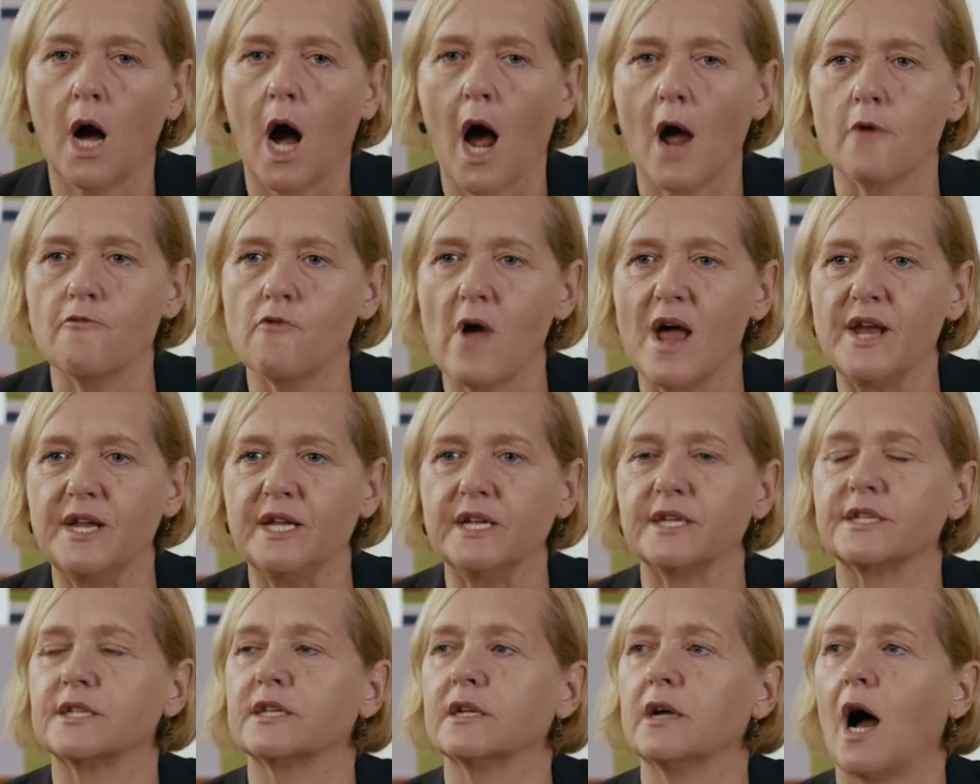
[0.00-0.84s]
I read
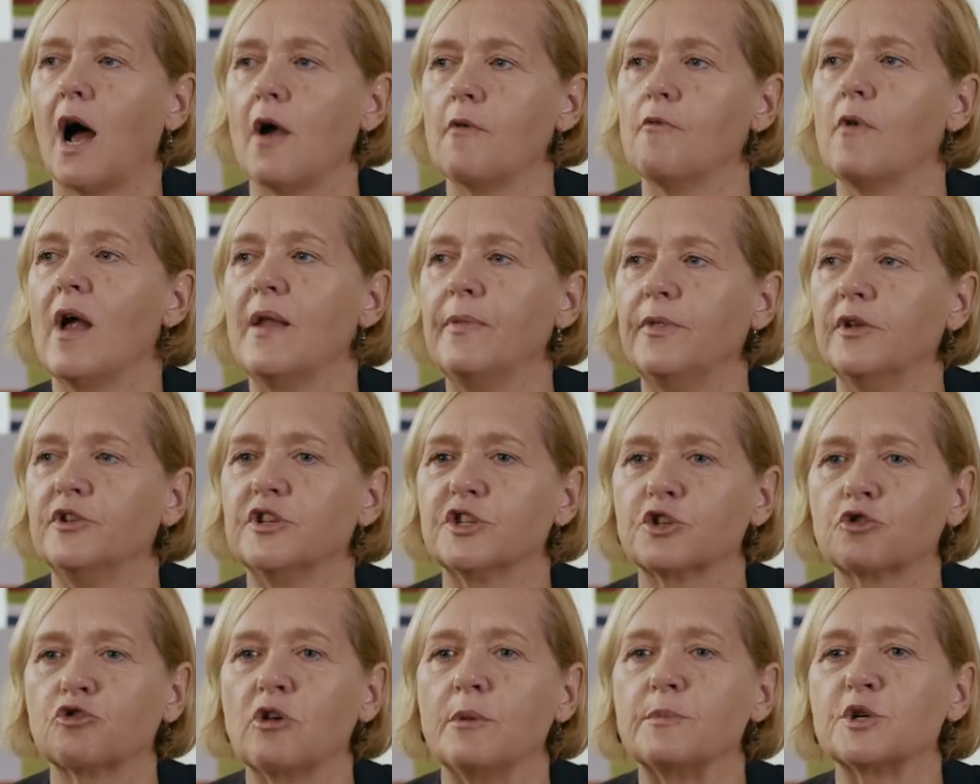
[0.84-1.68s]
it. I read the
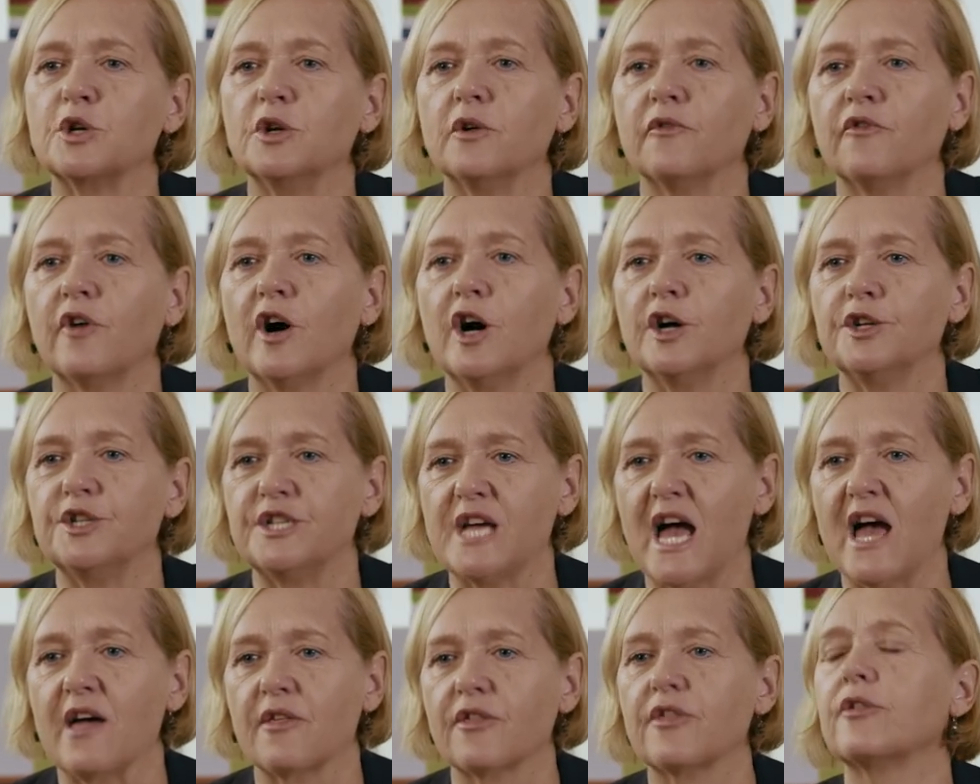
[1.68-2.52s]
description of her
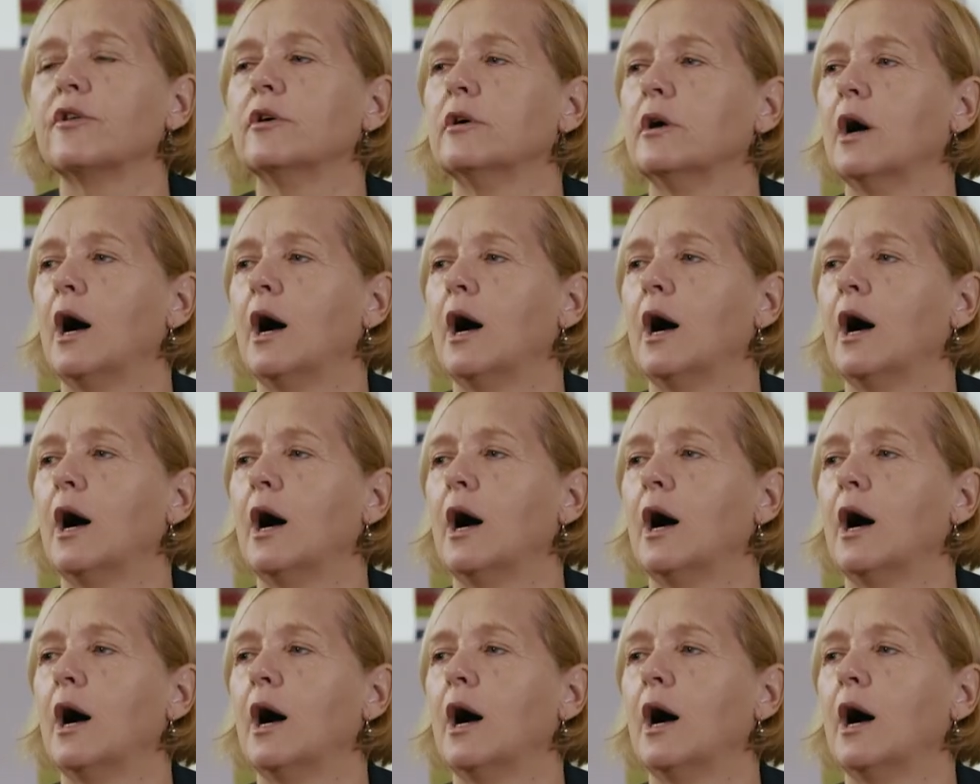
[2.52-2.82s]
death.